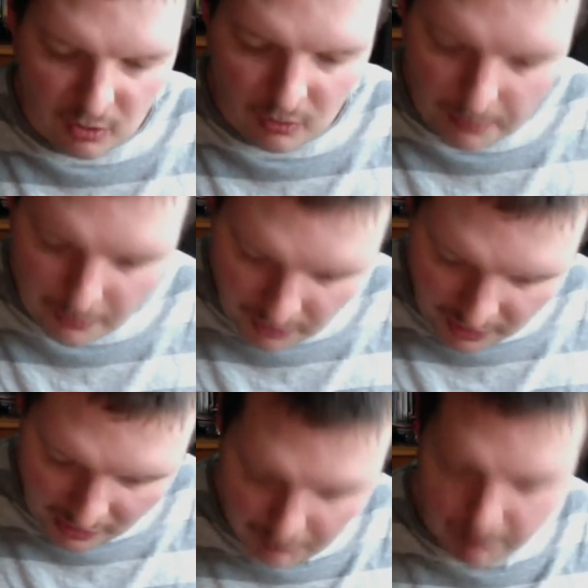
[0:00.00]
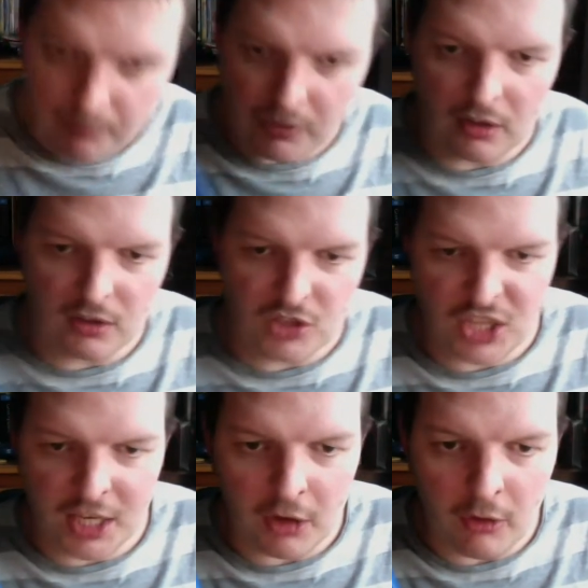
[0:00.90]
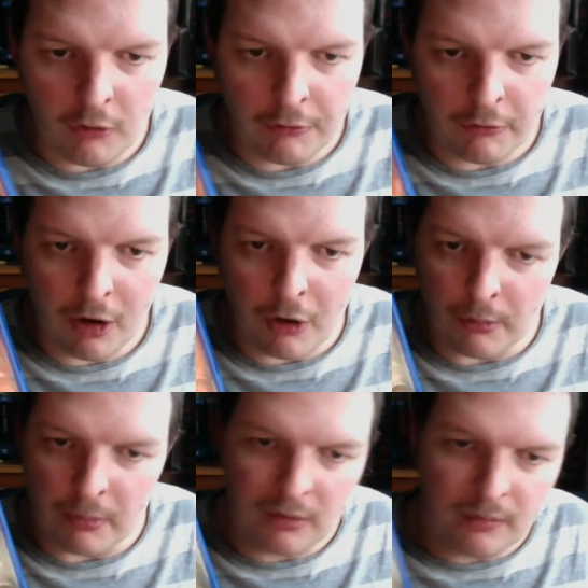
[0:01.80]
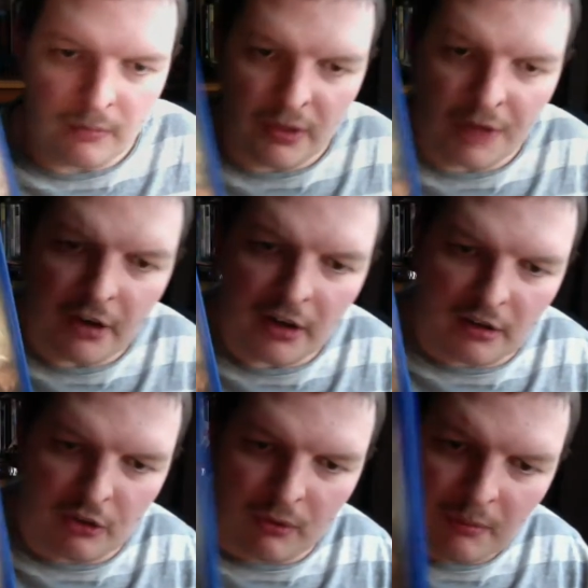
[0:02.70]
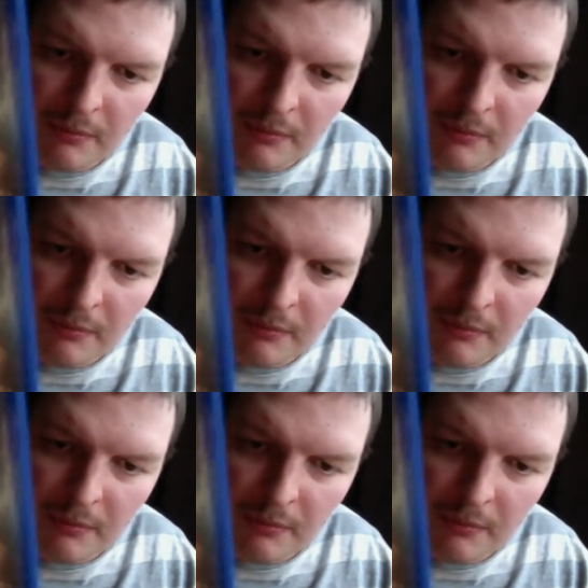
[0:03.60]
But we have Shadow of Rome. Never heard of this one.